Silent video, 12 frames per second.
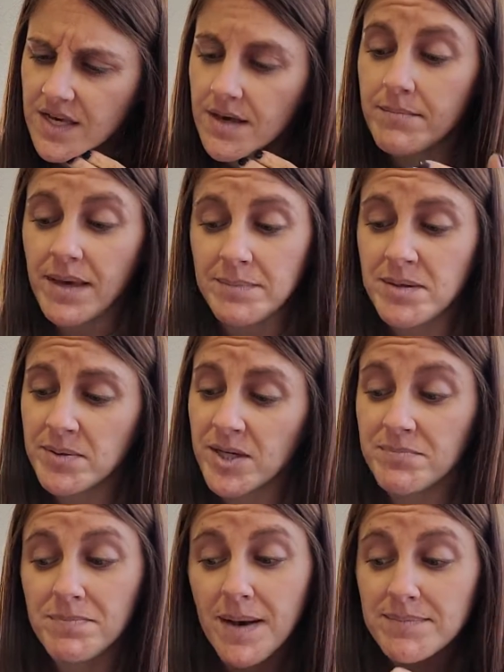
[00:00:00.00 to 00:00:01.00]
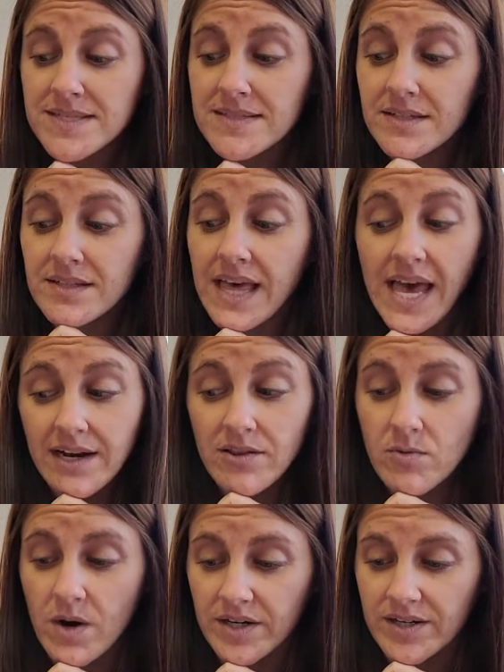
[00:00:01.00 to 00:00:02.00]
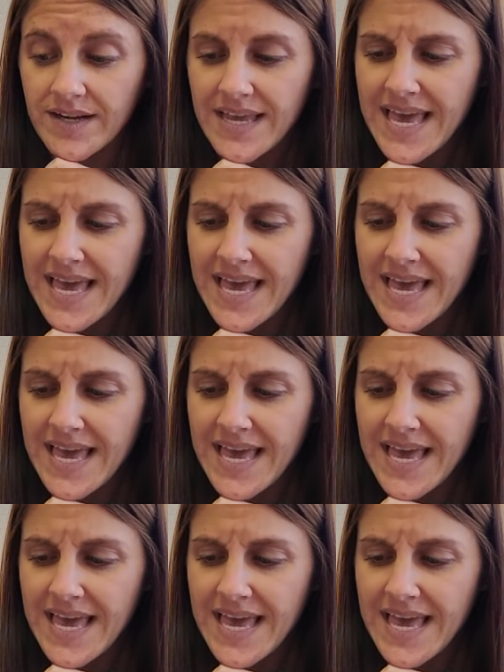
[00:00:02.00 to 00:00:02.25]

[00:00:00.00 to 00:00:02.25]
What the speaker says: Baby Bert pops his little head out of the water.